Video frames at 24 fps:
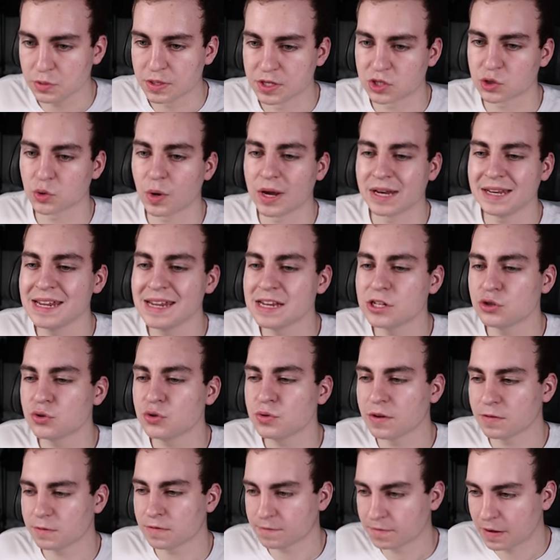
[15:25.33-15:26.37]
And so I need to
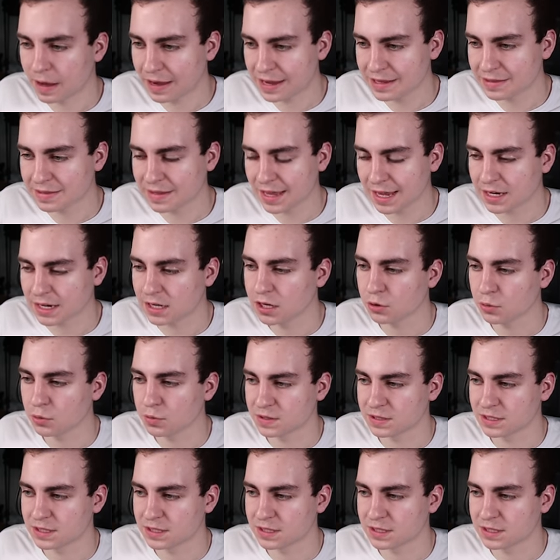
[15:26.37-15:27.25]
define that here with